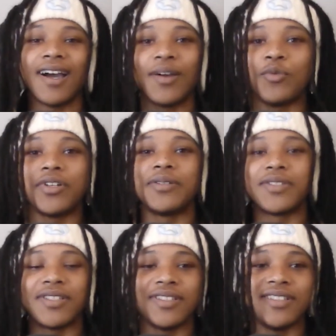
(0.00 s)
I want to
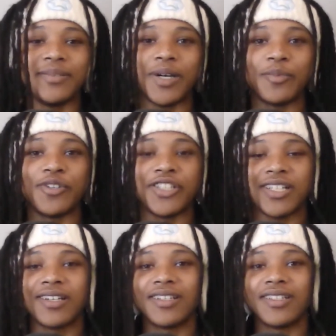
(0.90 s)
see my boy
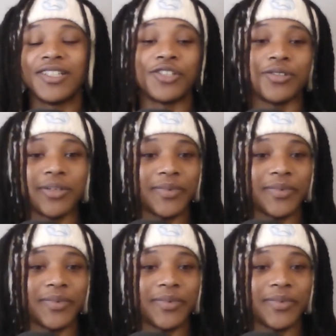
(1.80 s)
shine. He showed up